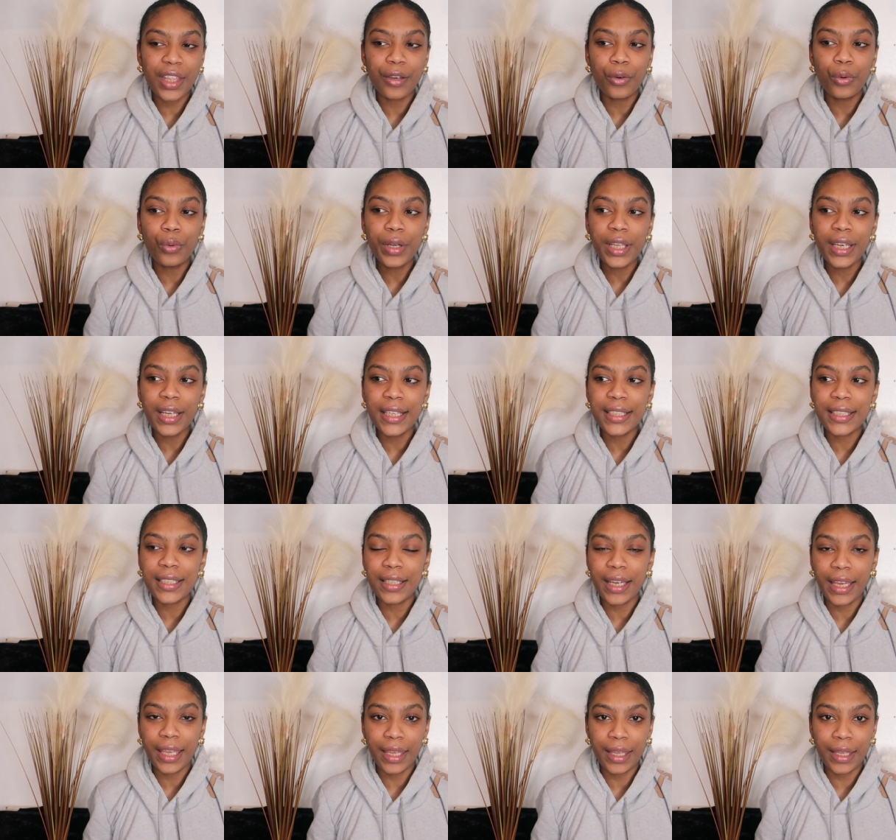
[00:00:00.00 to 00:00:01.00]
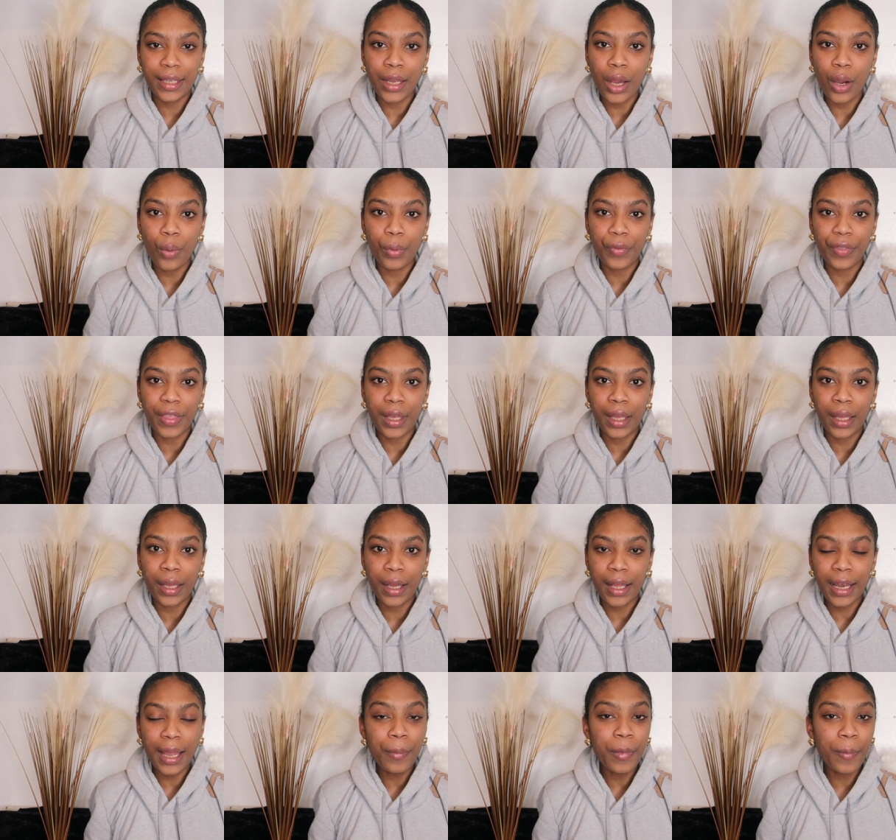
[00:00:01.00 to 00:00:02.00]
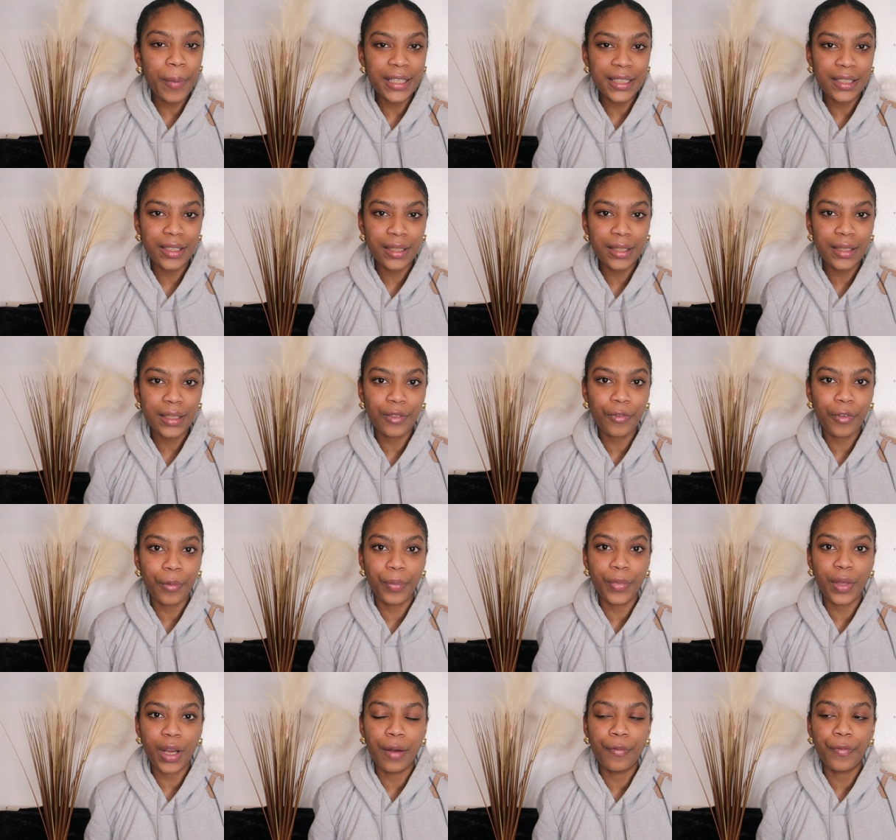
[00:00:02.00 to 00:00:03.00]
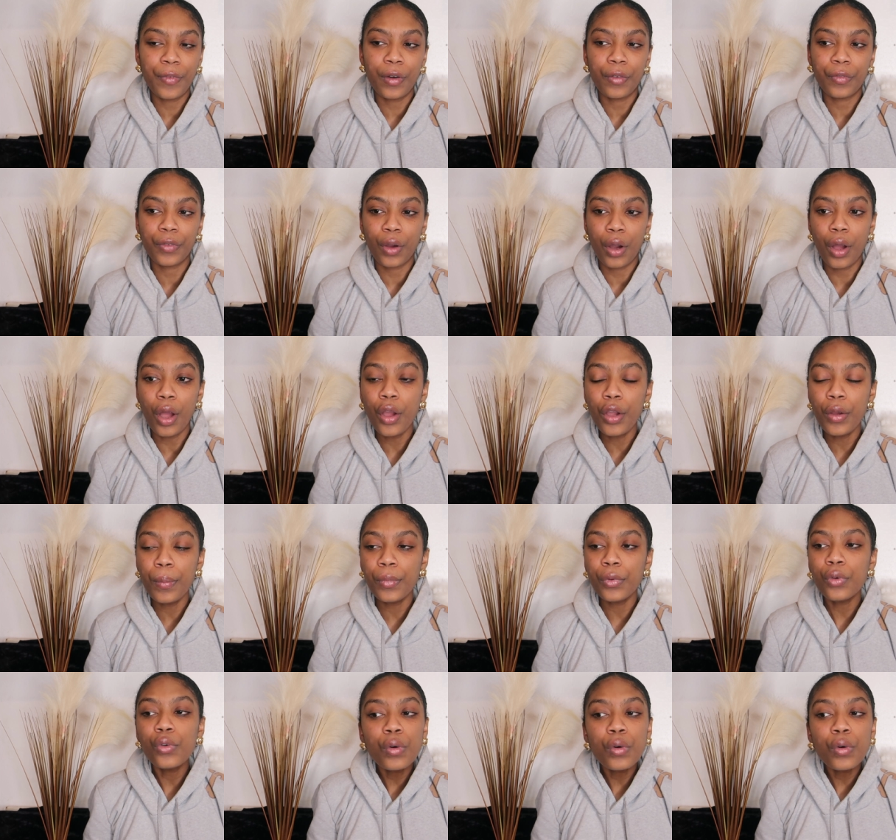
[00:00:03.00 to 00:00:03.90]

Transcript: They organise a night in with their glam ambassadors from the comfort of your home.